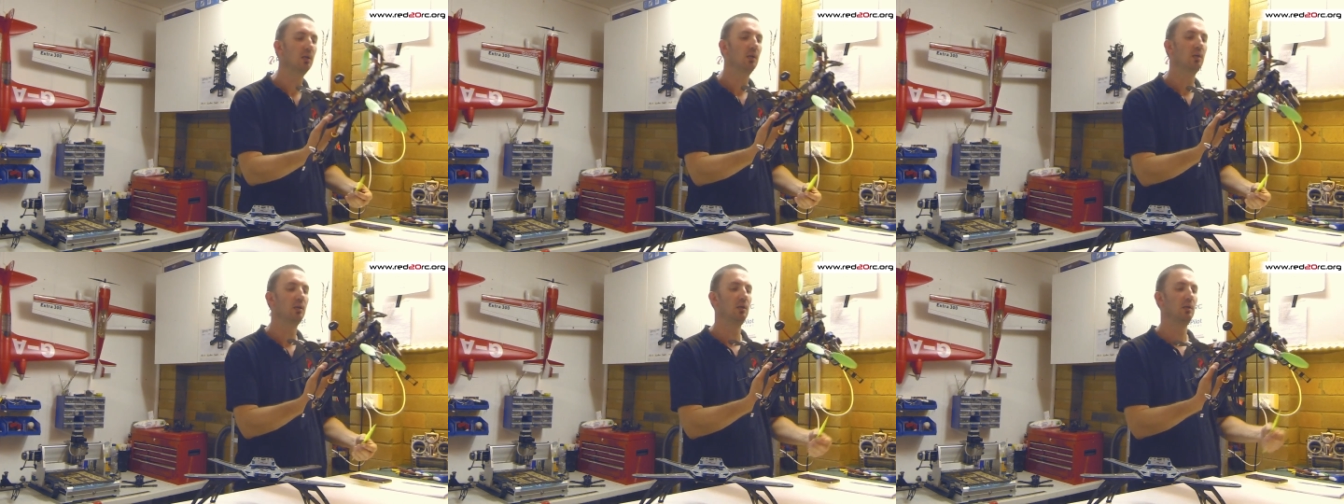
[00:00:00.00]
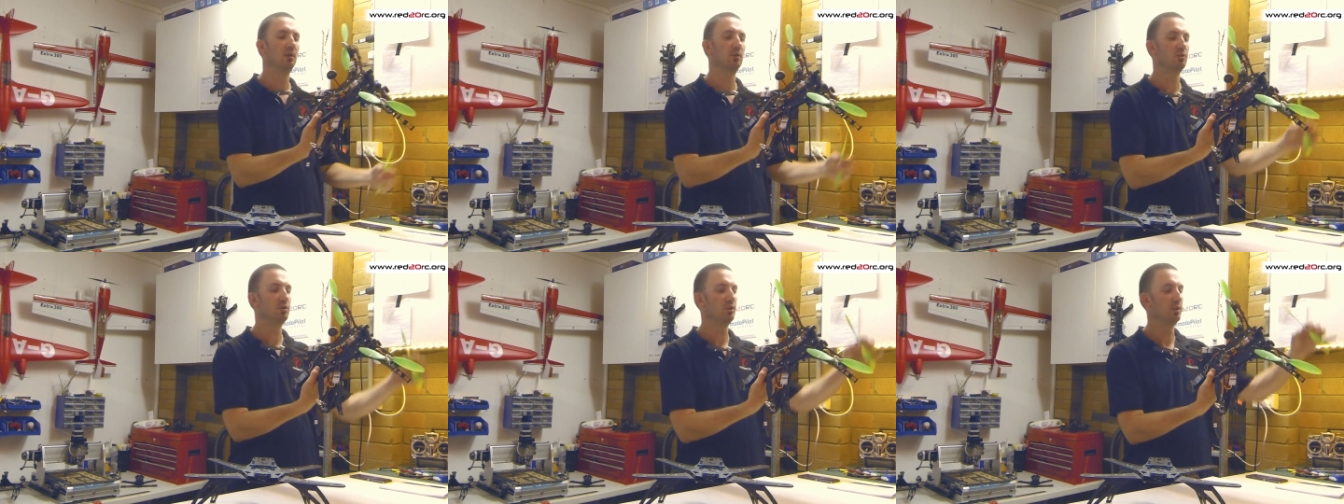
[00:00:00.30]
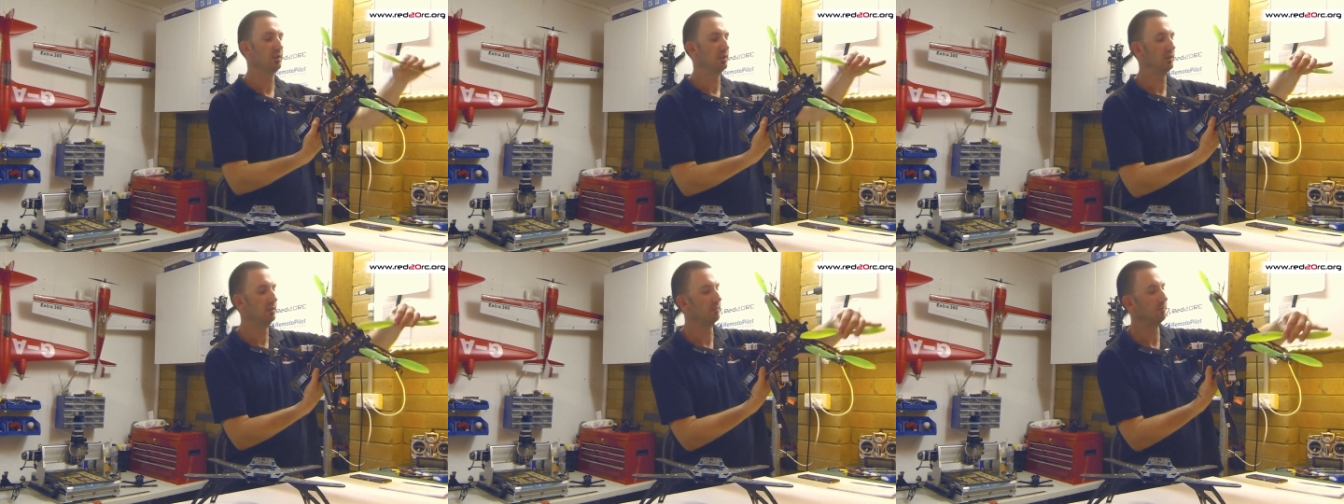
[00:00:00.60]
And I'll
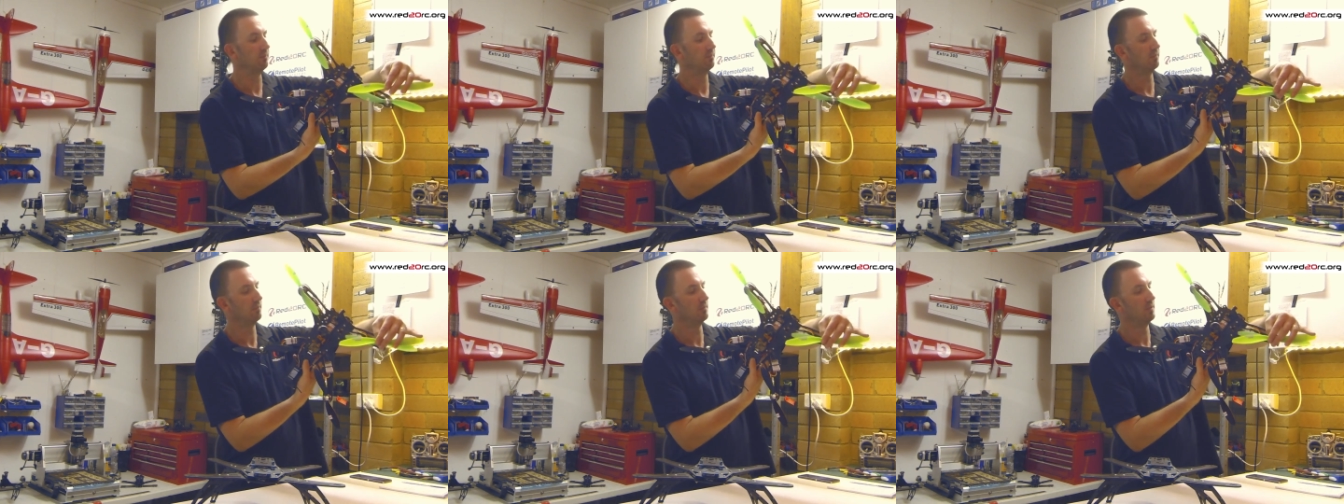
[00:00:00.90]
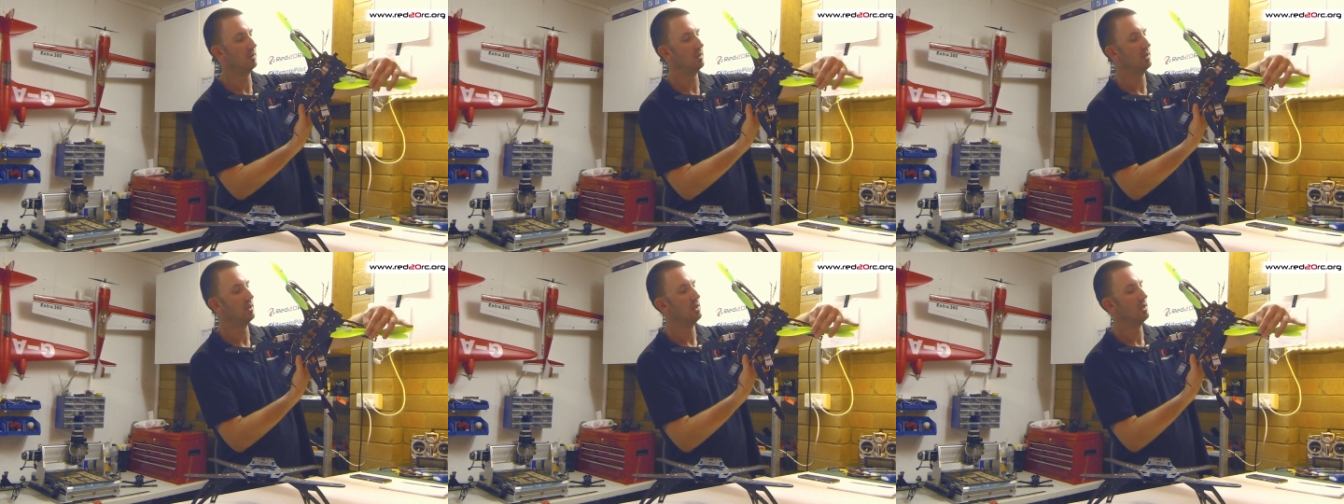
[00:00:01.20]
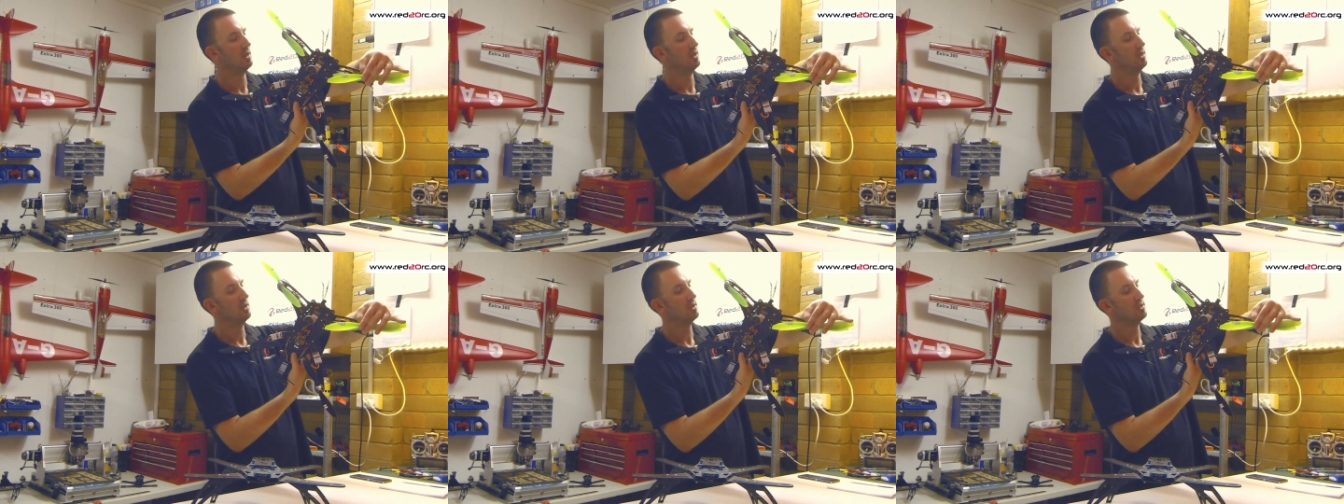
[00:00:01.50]
show you,
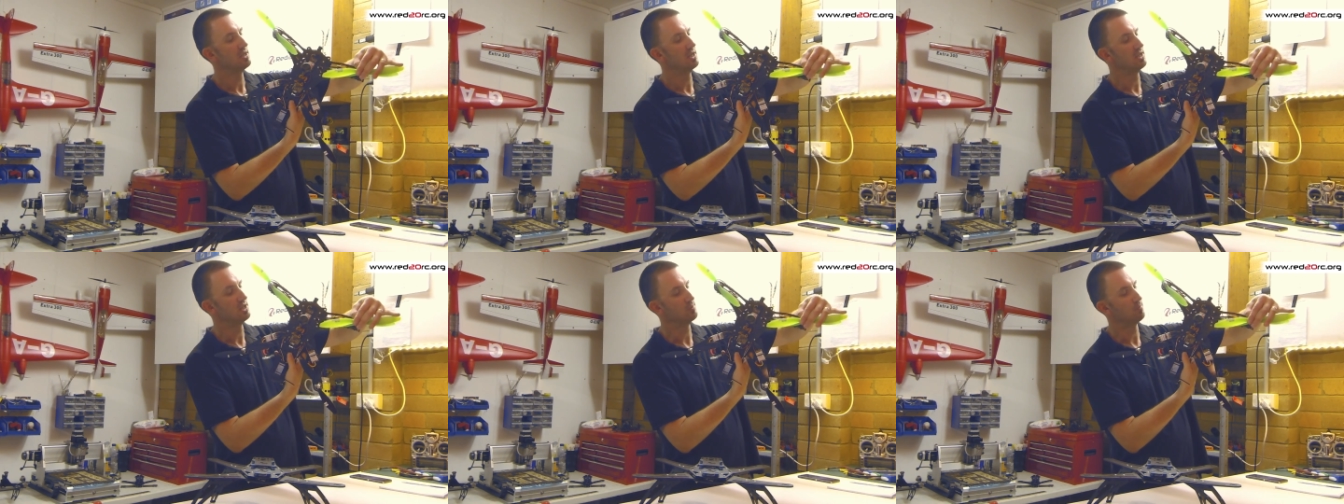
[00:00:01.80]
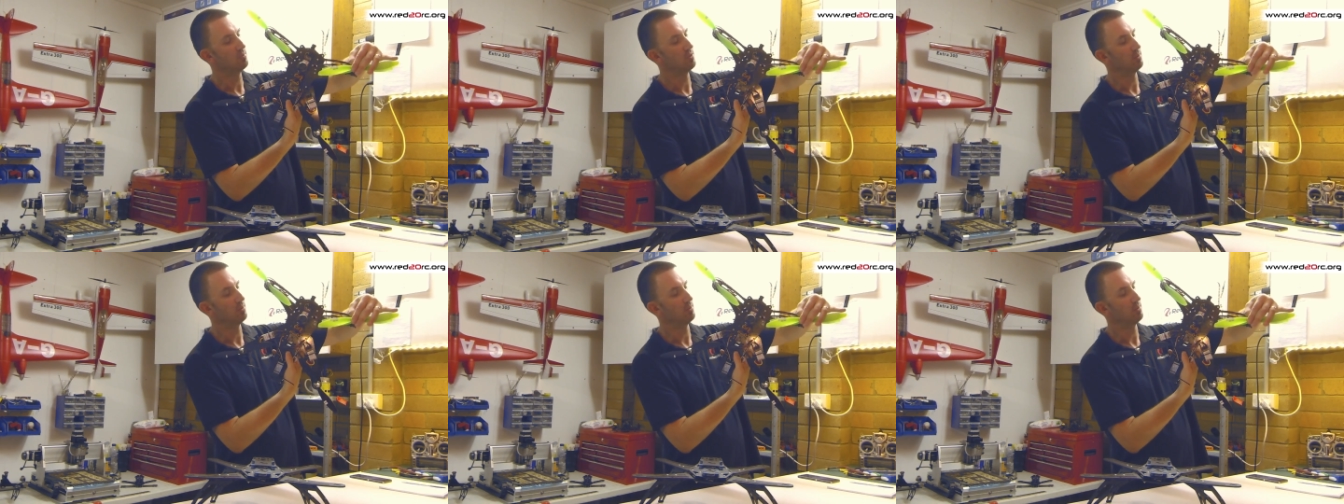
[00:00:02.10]
10 inch